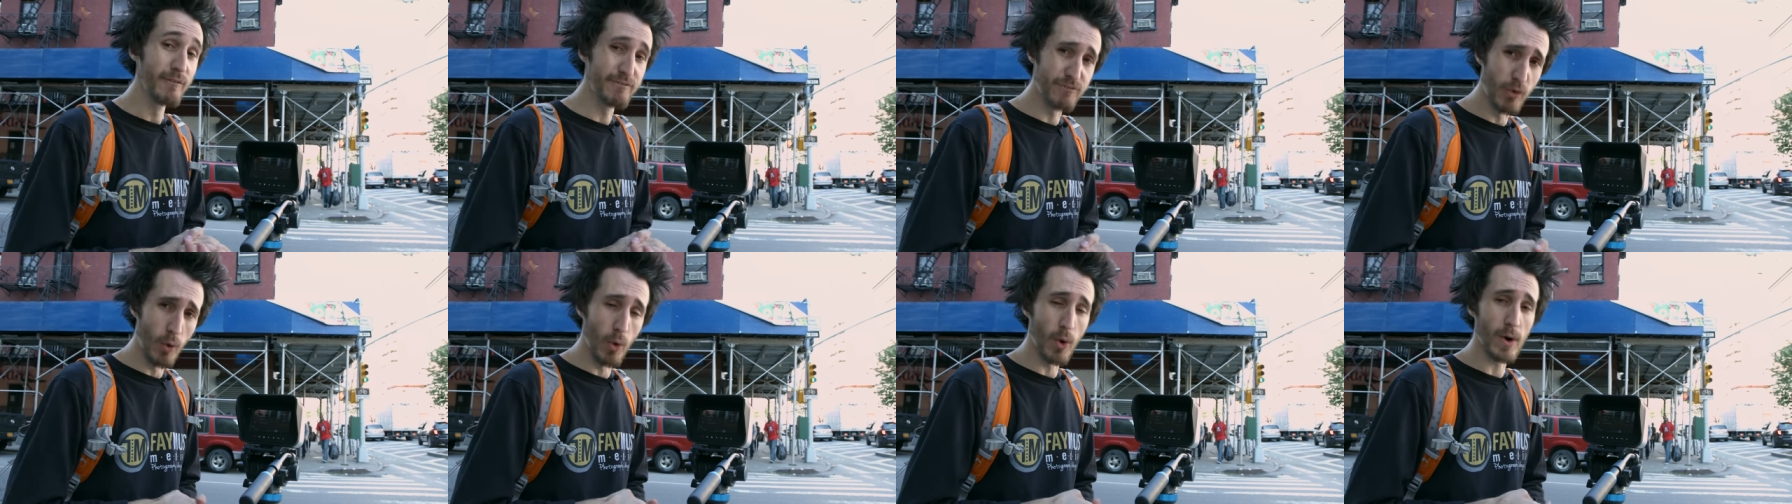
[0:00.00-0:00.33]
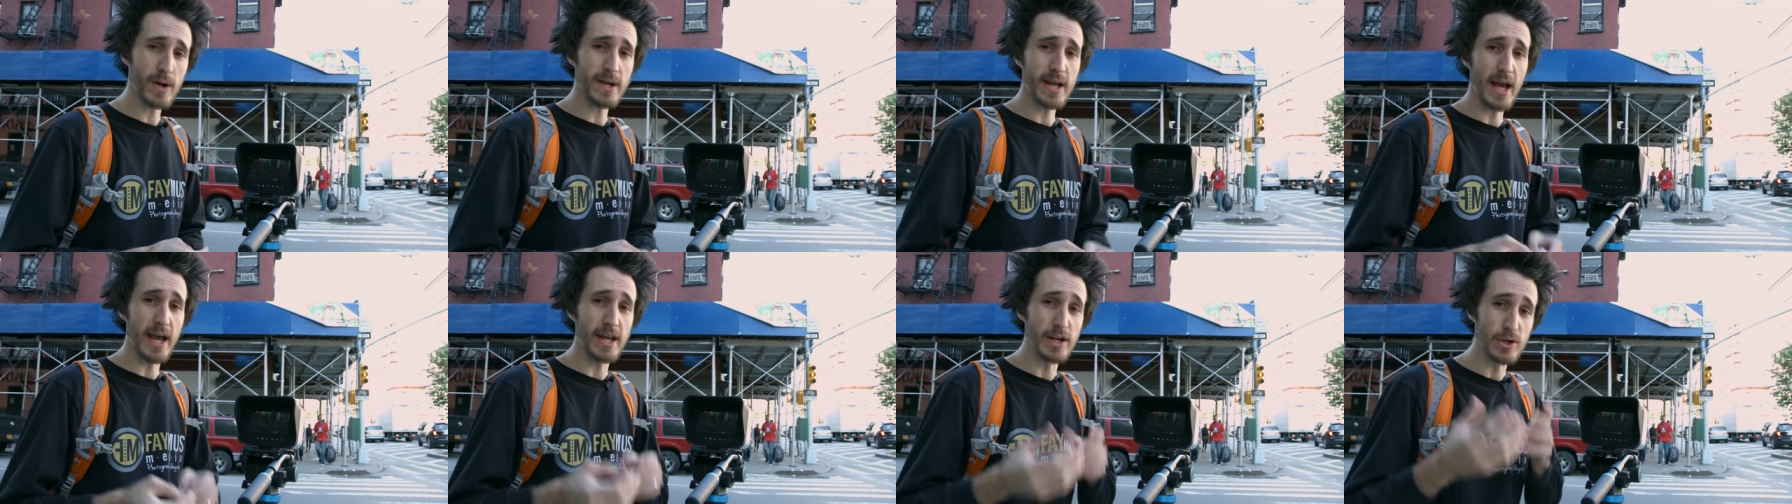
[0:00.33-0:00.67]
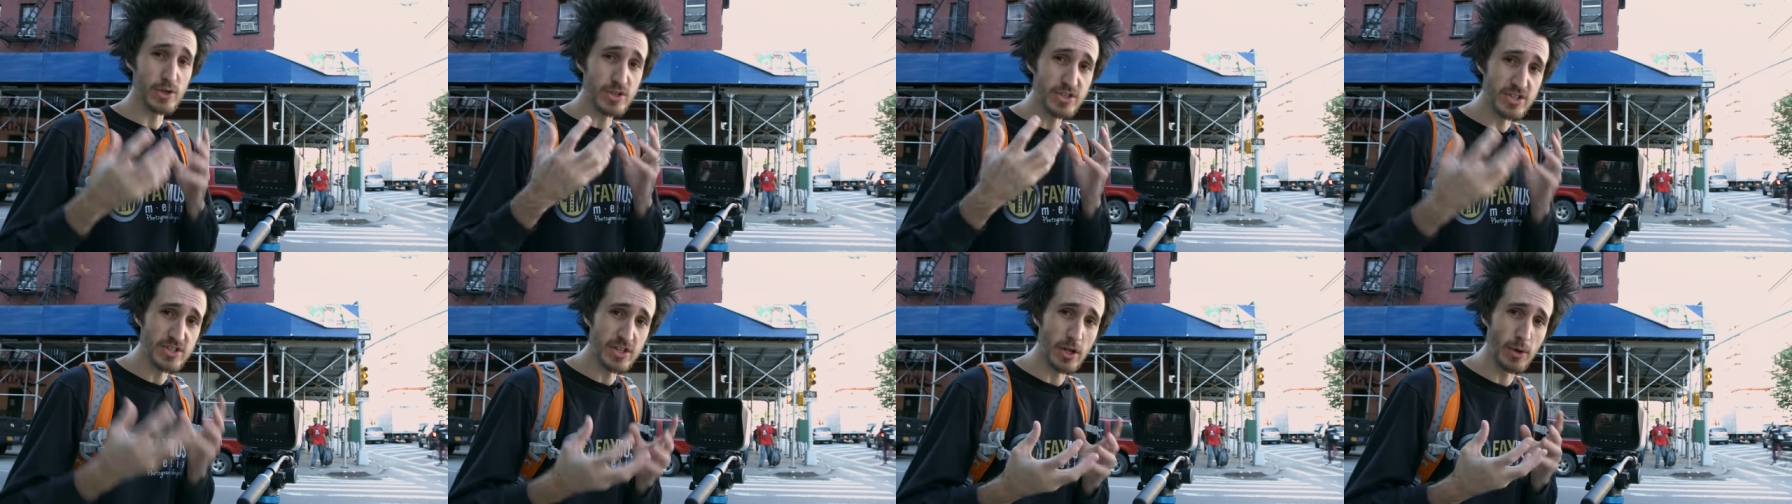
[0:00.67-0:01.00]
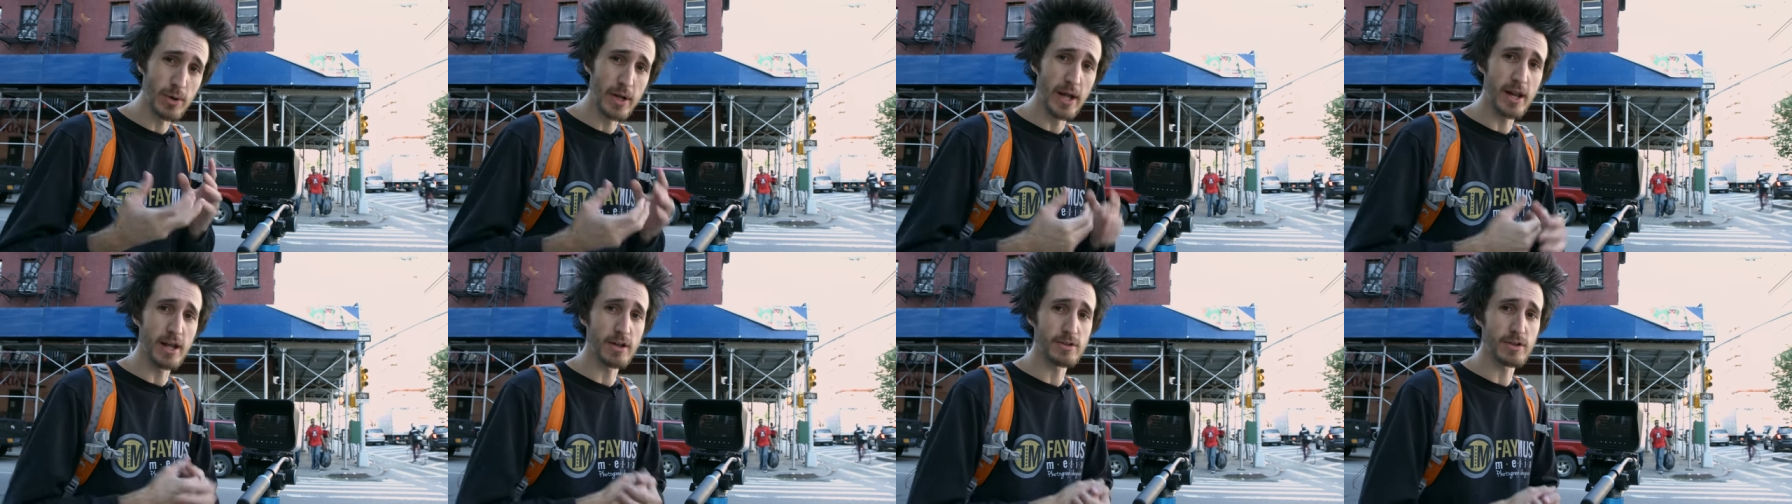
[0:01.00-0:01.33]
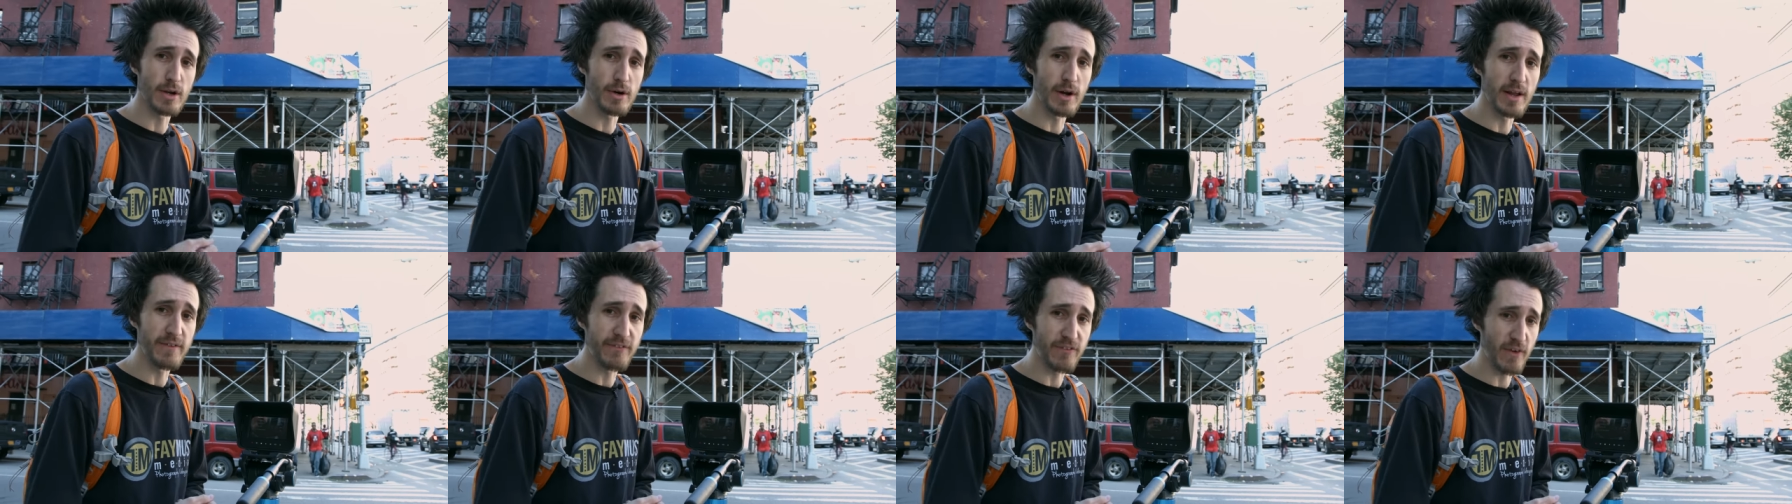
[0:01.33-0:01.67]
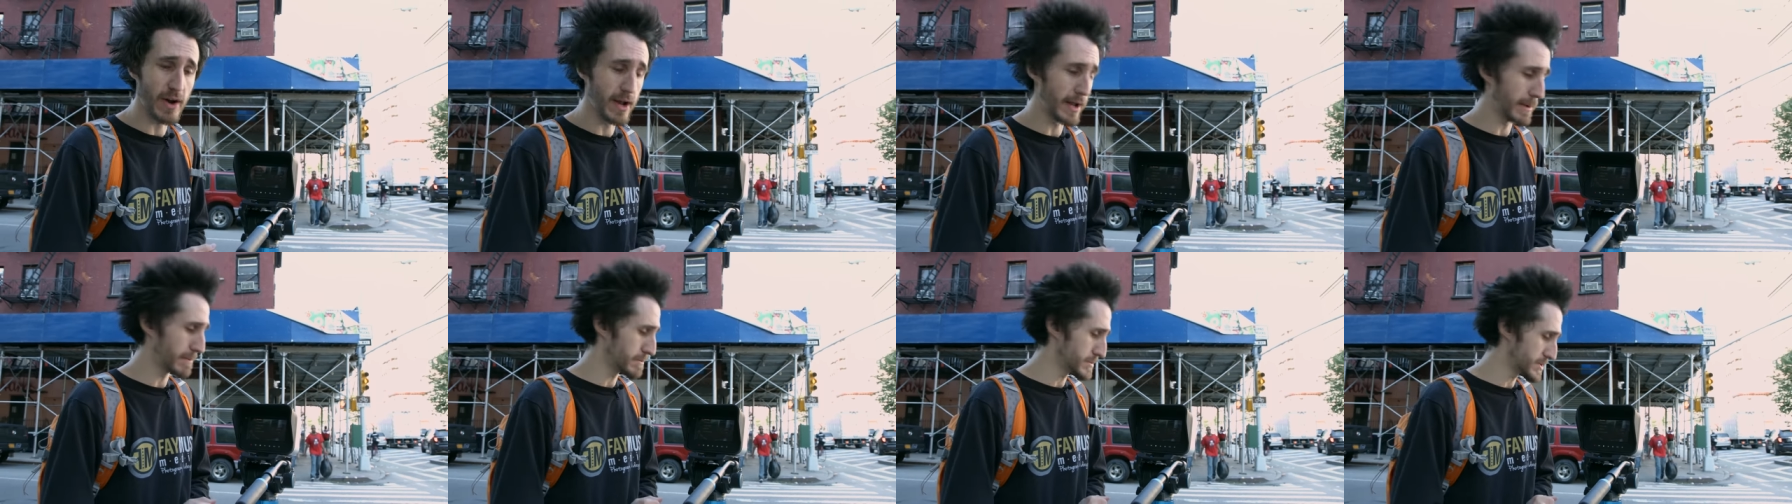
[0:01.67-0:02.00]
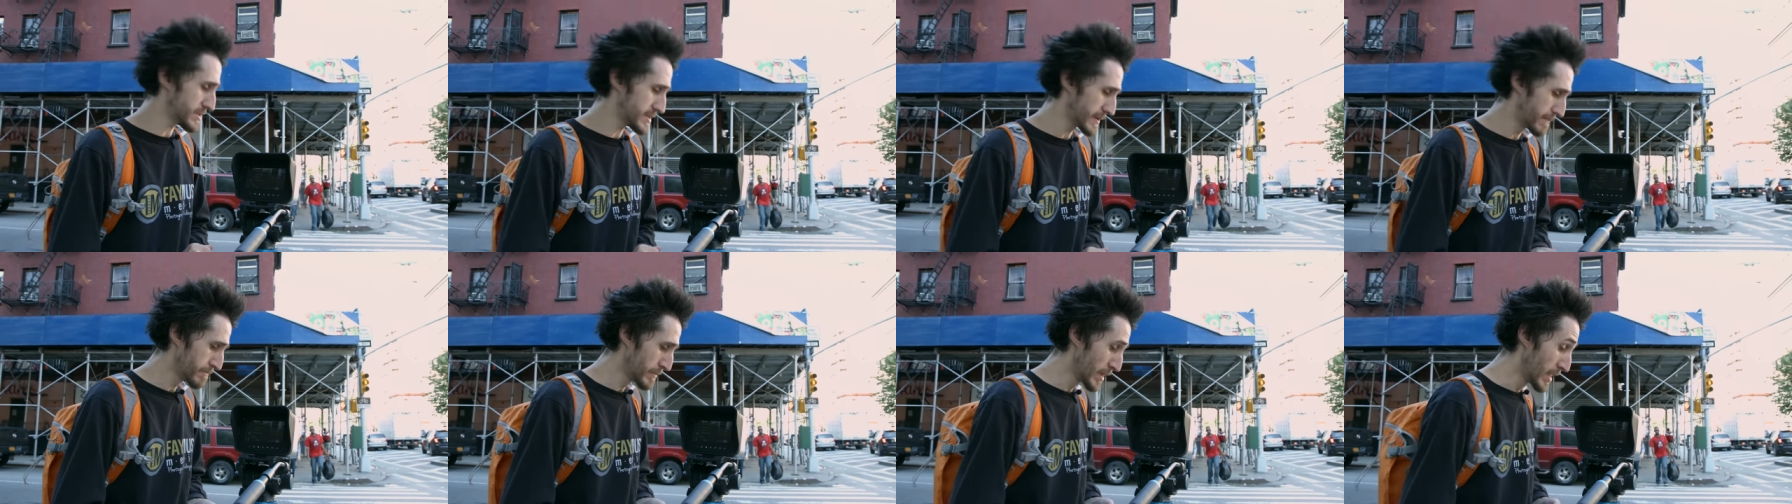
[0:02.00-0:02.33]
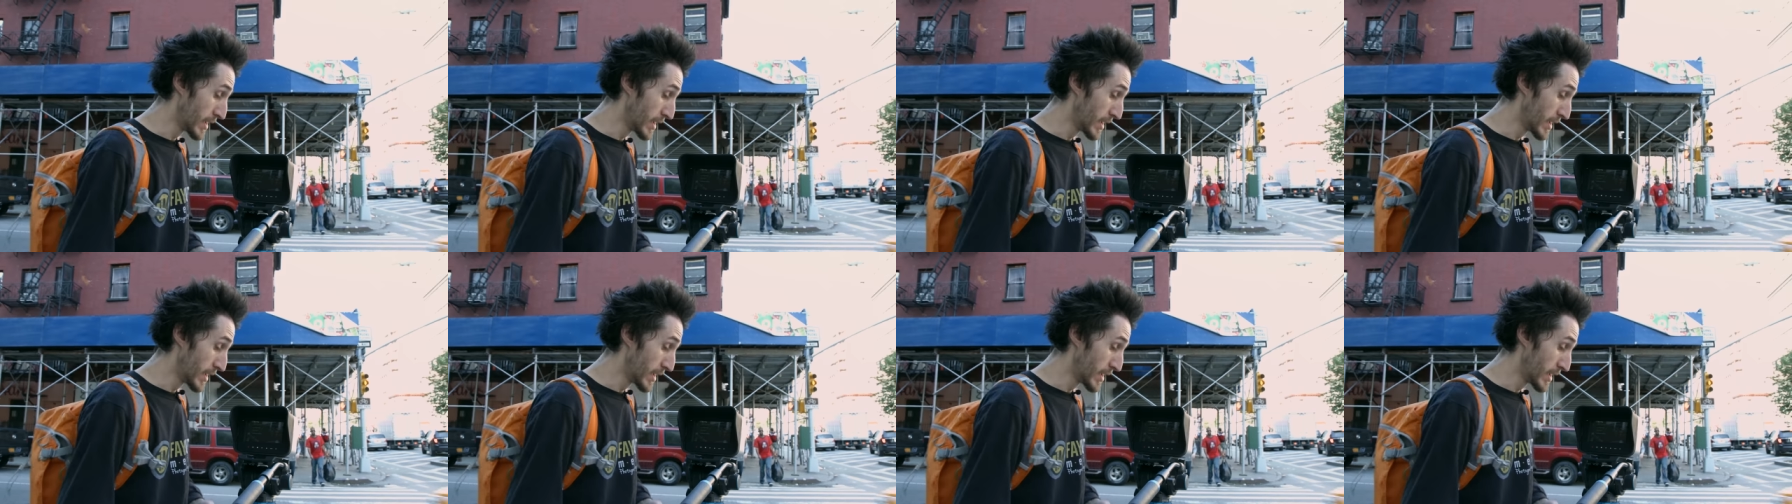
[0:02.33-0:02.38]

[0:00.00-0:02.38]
4K, you're still getting 30 frames.